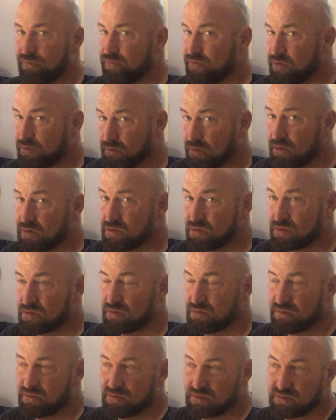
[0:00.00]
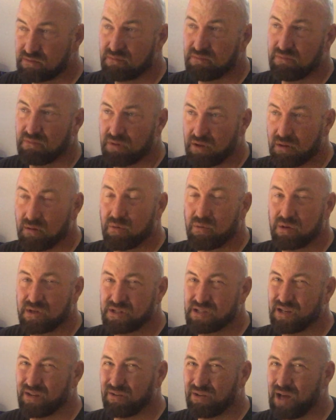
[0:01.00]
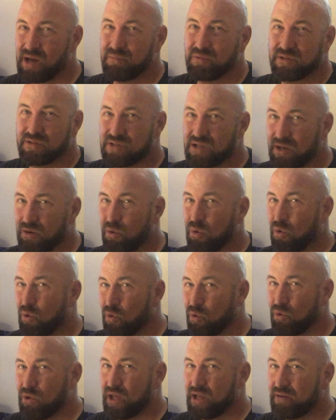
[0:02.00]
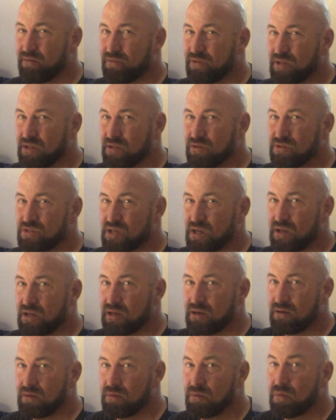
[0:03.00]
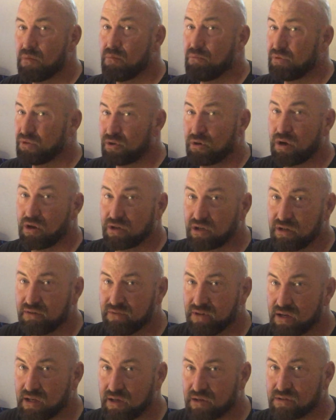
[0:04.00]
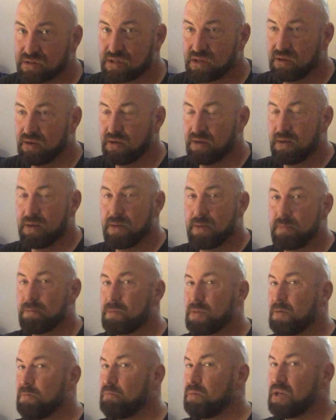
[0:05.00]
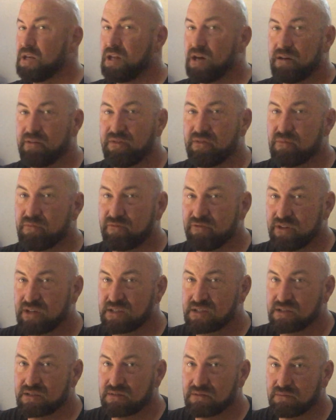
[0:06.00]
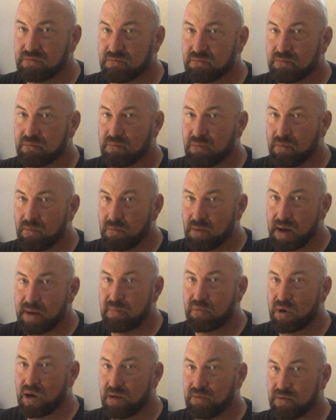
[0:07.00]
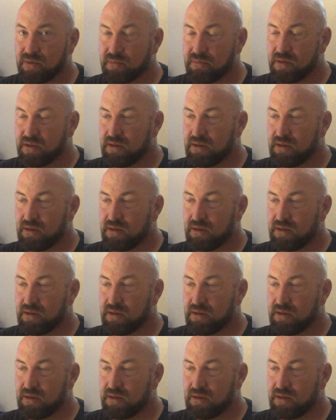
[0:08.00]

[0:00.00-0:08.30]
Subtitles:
I want to say a lot, but there's not a whole lot of videos on it, but they're all good videos. But none of them fixed my problem.